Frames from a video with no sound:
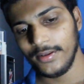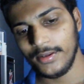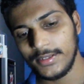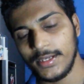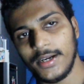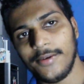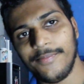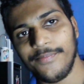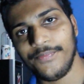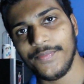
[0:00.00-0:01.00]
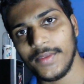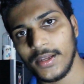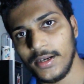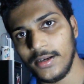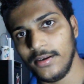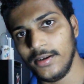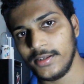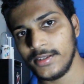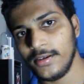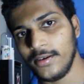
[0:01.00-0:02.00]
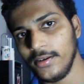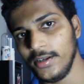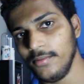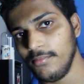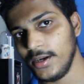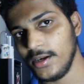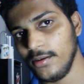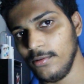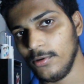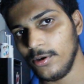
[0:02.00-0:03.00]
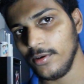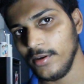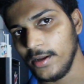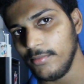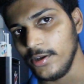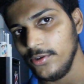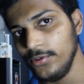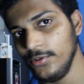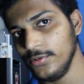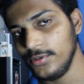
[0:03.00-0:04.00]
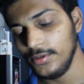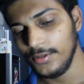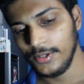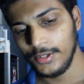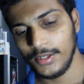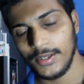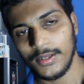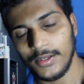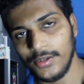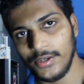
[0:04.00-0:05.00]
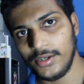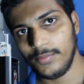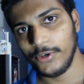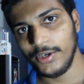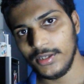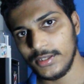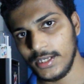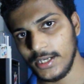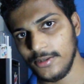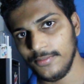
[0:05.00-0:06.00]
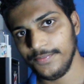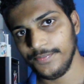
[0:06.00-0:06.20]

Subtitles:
is that it doesn't really matter what camera you use. The point is that